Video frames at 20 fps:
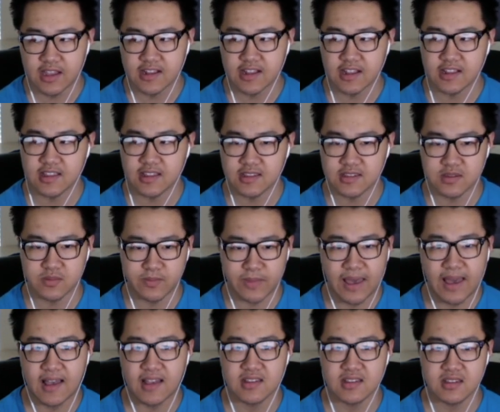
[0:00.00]
that this
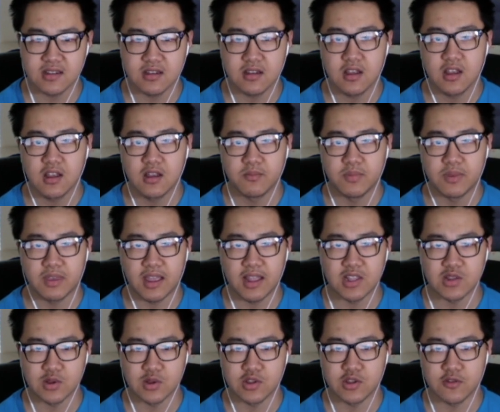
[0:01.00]
mask
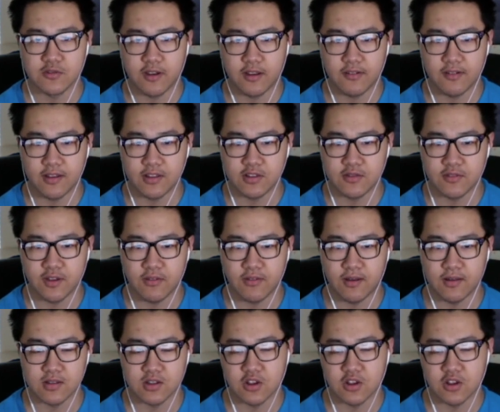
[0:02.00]
begins with 255.255.